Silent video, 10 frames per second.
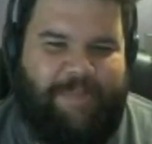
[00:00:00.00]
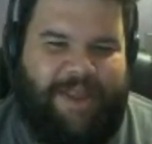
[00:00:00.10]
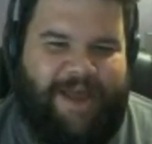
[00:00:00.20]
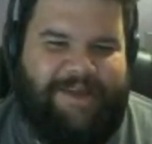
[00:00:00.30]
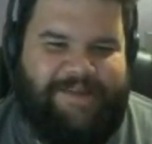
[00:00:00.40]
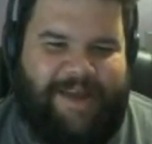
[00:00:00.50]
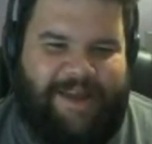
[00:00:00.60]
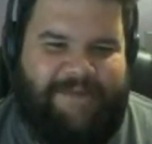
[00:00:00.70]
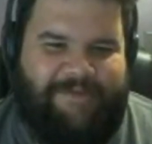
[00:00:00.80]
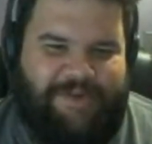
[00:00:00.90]
implies I
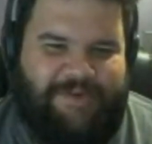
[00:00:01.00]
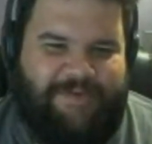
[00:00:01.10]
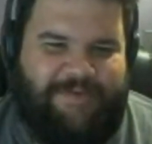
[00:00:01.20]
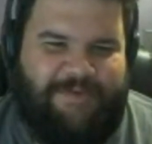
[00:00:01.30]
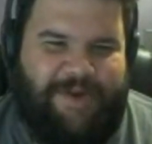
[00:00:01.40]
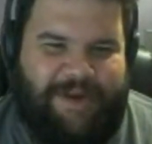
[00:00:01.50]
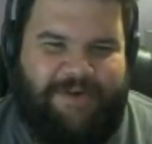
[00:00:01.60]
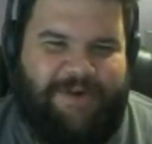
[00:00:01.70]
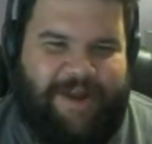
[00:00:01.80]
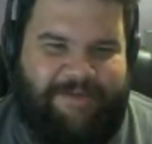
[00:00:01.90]
give it to you for free
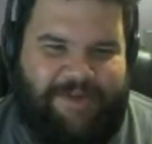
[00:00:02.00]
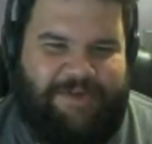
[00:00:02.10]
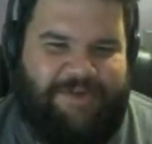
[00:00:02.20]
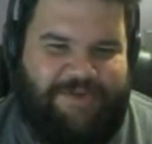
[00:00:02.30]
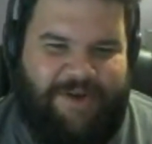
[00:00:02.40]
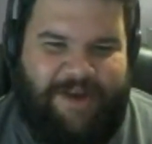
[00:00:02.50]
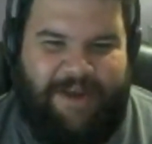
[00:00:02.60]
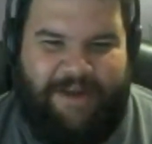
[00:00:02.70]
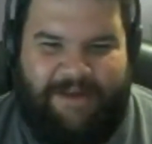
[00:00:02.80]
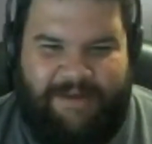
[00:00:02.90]
or give it to you to try.
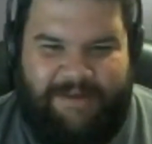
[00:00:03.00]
